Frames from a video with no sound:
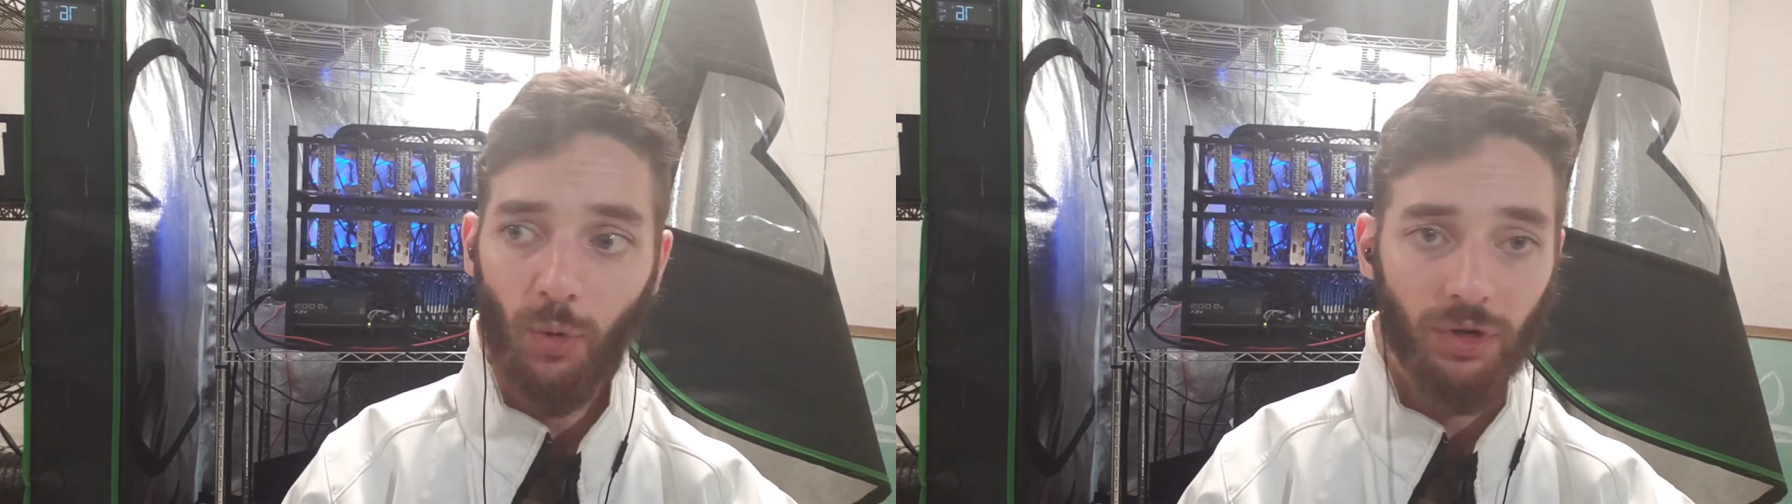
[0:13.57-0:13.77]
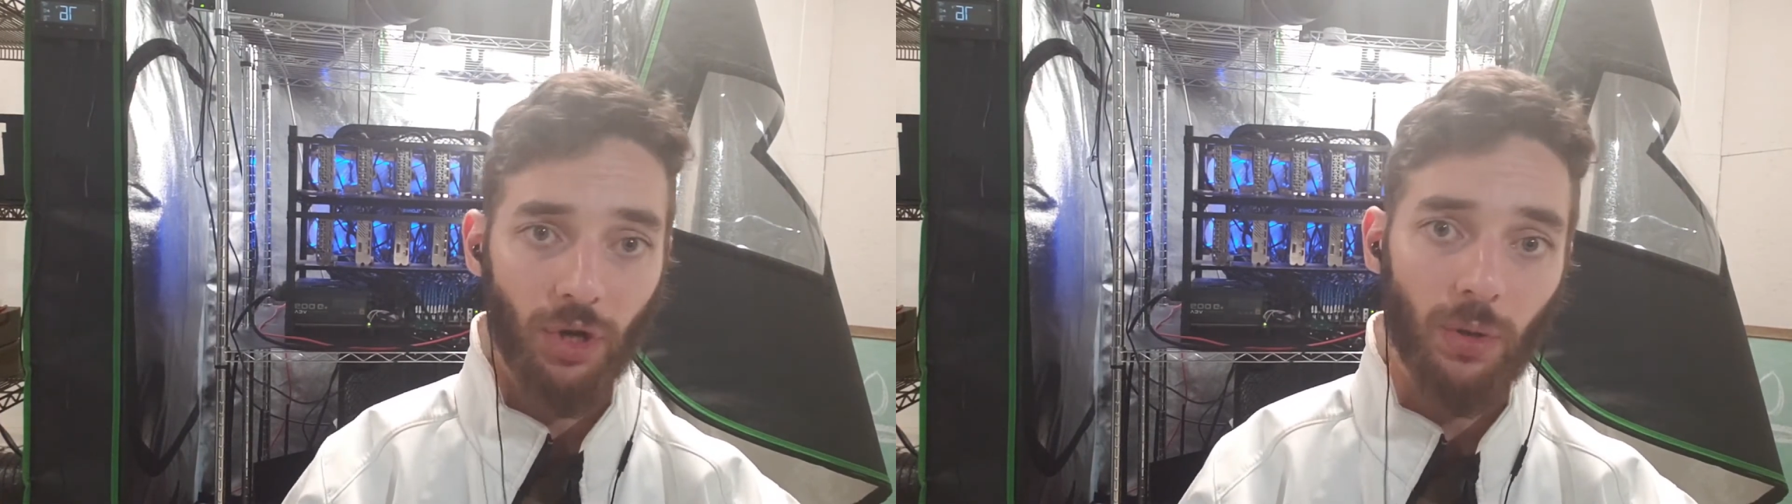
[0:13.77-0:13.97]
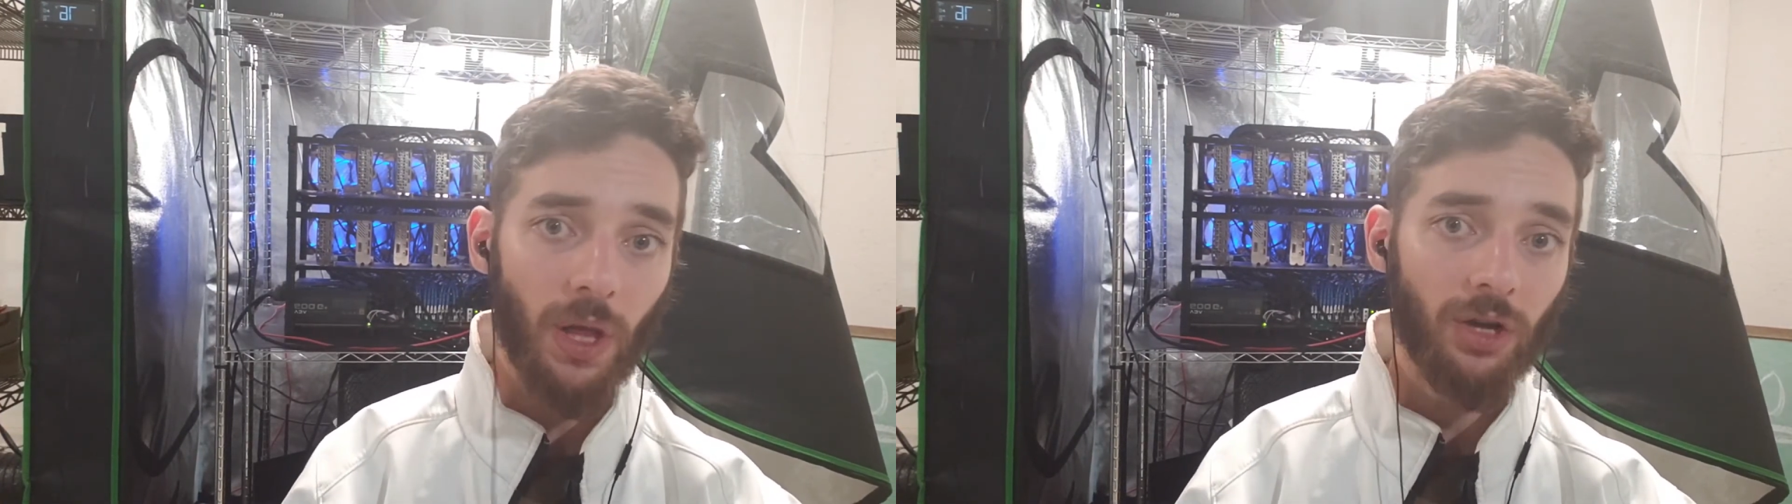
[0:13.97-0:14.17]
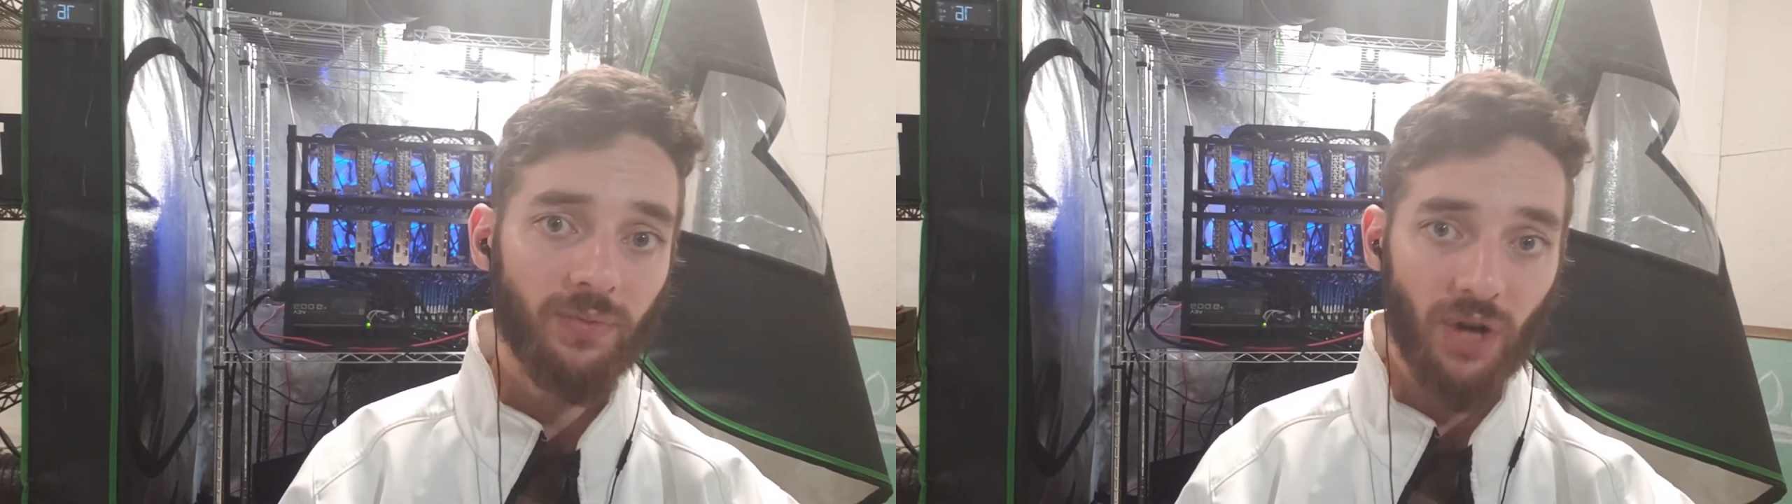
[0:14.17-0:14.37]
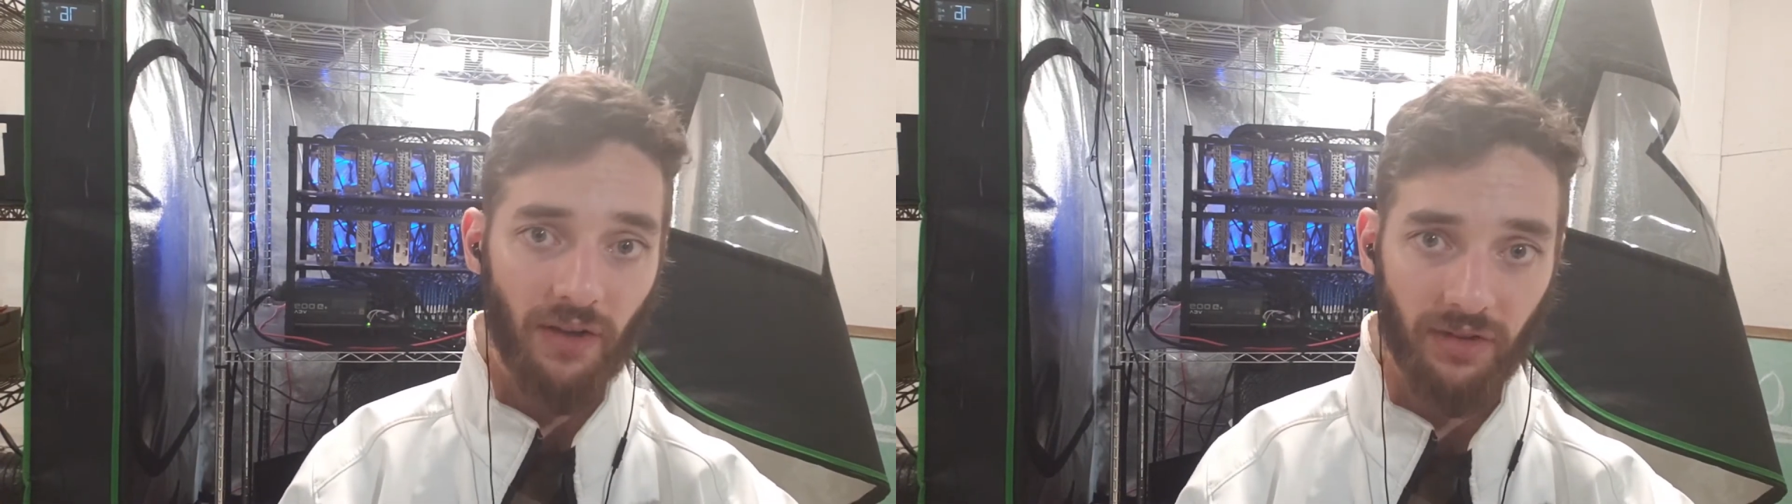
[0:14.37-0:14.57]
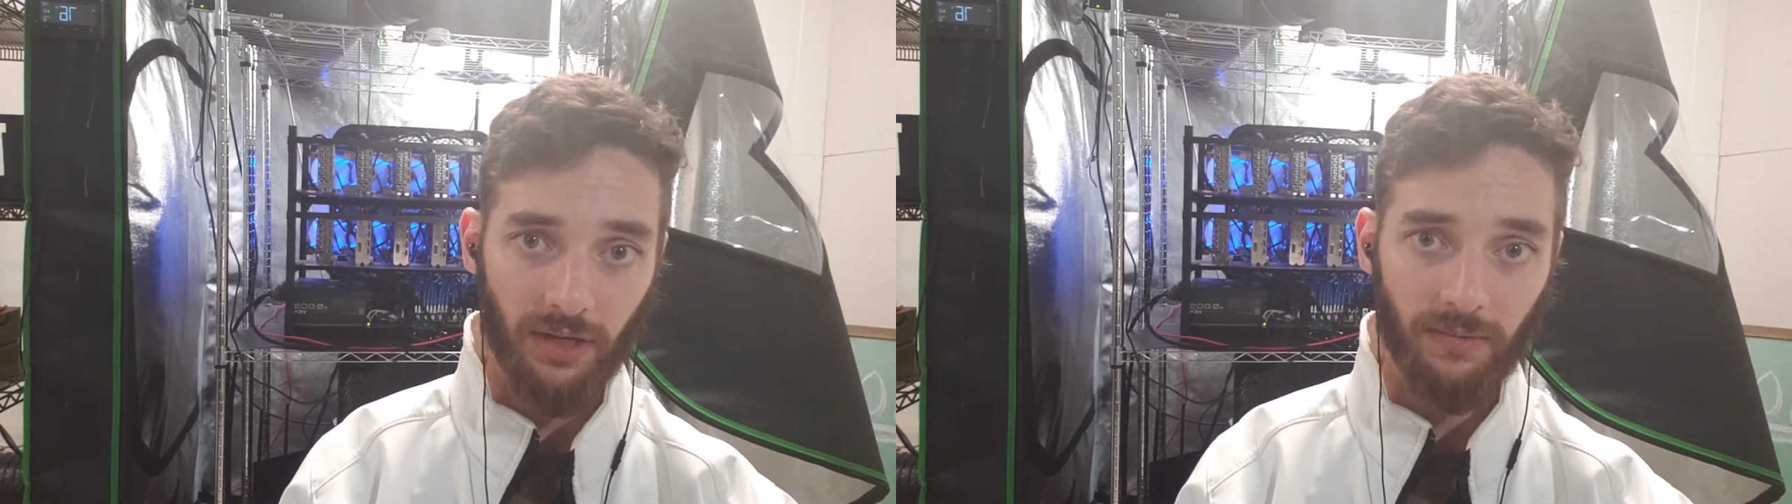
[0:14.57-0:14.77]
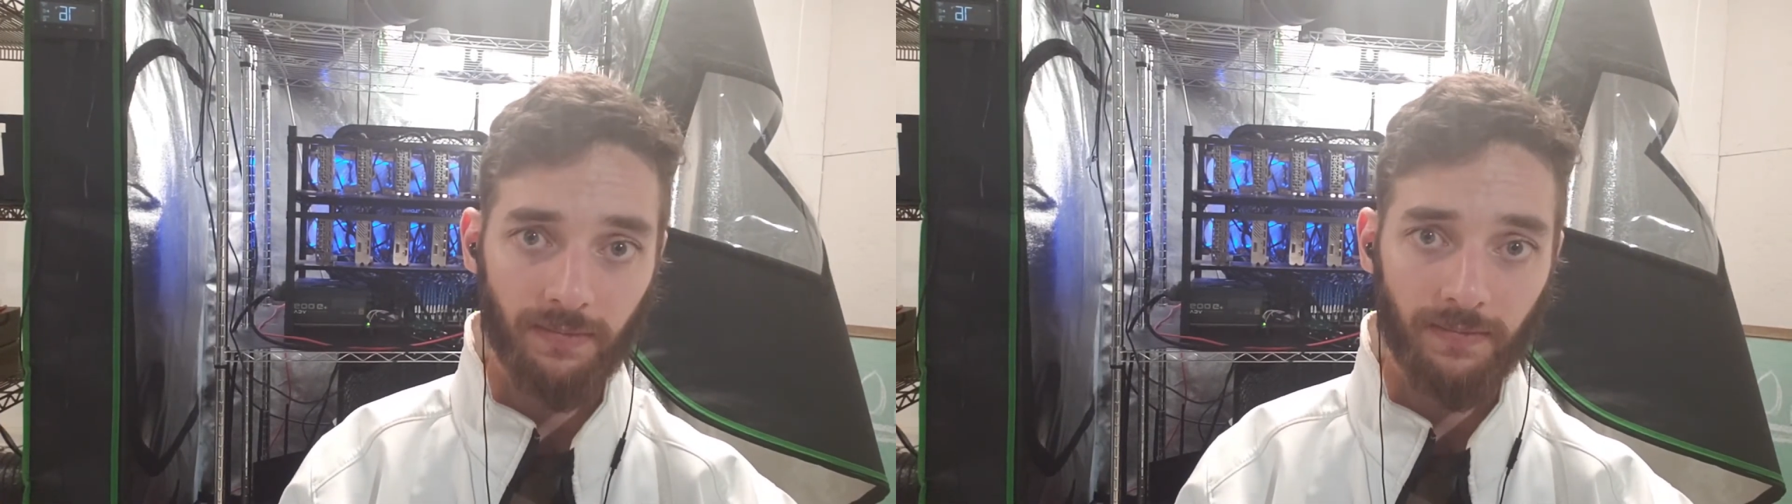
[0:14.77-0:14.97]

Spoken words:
You are no longer profiting.